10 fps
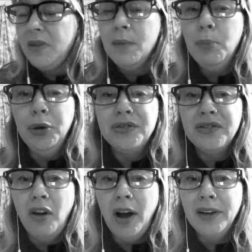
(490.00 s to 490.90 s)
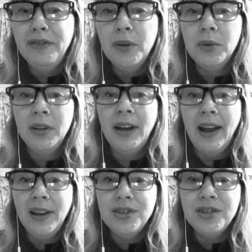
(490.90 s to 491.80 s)
Both Divine Feminine
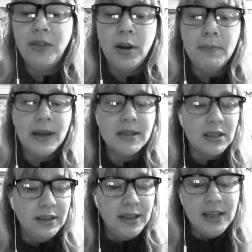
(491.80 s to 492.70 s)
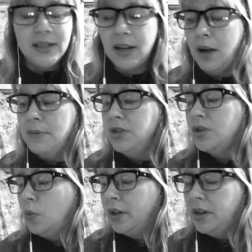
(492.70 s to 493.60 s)
and Divine Masculine need to come into
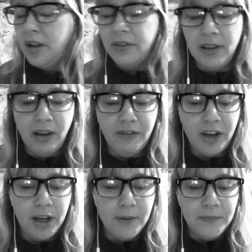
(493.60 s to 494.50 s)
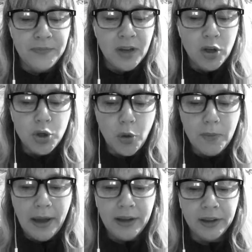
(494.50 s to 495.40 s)
one another loving, no
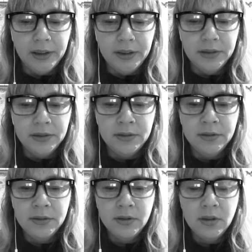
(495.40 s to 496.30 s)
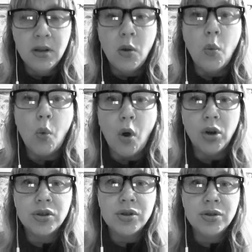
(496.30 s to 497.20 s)
matter
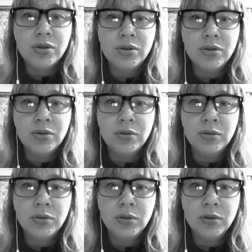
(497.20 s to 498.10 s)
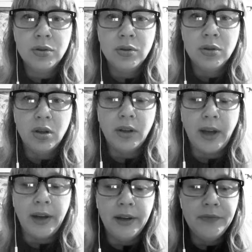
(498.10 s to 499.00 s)
what.
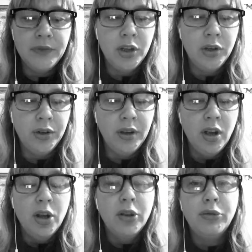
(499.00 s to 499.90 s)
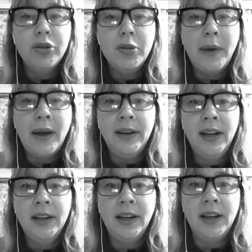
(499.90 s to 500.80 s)
Okay? Through the bad
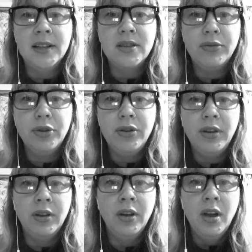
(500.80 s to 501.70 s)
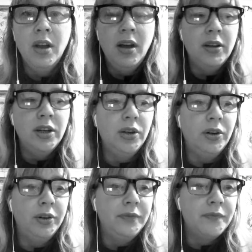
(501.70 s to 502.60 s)
hair days, through the,
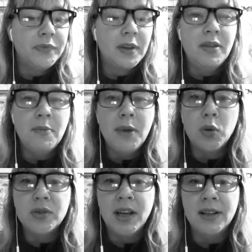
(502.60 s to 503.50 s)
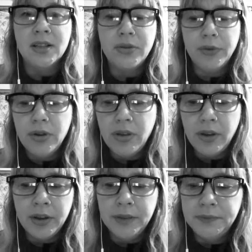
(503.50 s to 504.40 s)
the meltdowns, through the